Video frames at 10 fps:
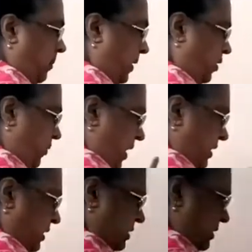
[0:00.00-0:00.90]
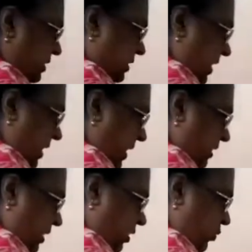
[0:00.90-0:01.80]
But when this is
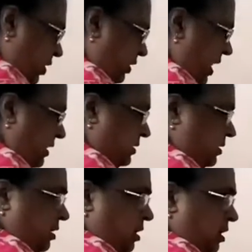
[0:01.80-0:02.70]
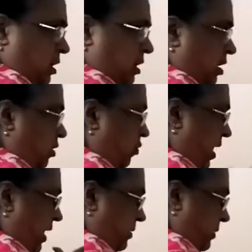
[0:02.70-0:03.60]
connected with this,
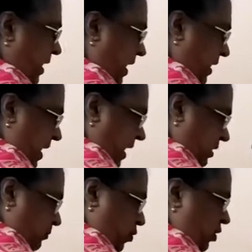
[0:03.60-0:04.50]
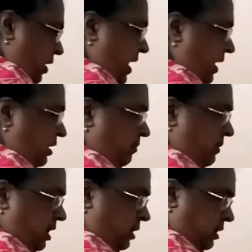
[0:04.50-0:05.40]
one more reactive
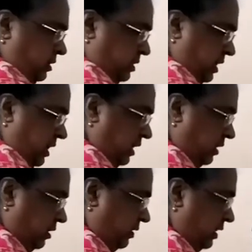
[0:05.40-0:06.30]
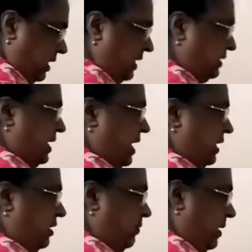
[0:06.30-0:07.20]
metal is connected with less
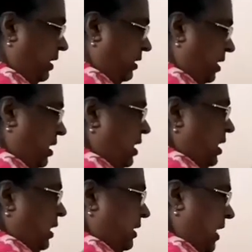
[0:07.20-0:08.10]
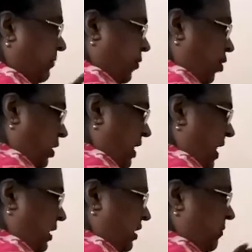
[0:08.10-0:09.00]
reactive metal, then more
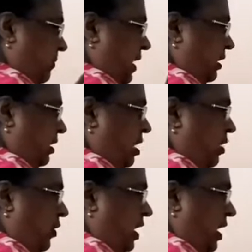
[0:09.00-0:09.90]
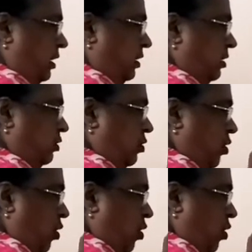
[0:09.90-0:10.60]
reactive metal will undergo